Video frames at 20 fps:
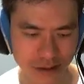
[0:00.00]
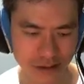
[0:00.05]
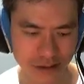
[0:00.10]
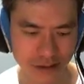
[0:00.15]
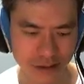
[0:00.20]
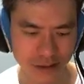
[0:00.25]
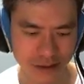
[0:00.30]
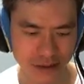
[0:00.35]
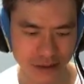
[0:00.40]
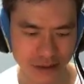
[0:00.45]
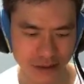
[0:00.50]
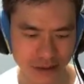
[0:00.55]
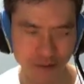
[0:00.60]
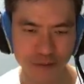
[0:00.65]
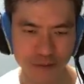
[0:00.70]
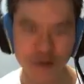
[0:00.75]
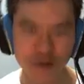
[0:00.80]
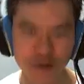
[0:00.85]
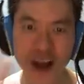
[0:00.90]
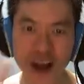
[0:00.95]
See,
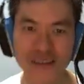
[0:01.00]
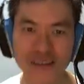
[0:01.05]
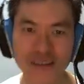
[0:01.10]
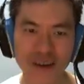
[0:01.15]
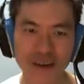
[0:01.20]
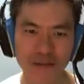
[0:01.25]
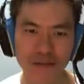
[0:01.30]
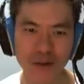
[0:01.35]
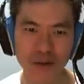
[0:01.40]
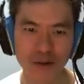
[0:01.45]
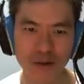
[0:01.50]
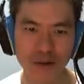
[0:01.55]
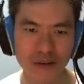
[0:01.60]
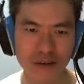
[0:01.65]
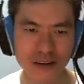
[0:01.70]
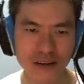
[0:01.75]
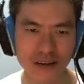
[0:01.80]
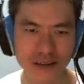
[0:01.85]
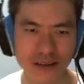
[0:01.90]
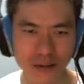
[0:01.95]
one combo.
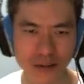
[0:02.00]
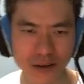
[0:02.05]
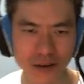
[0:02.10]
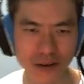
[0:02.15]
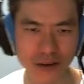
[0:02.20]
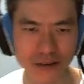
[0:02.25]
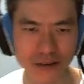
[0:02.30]
Come on.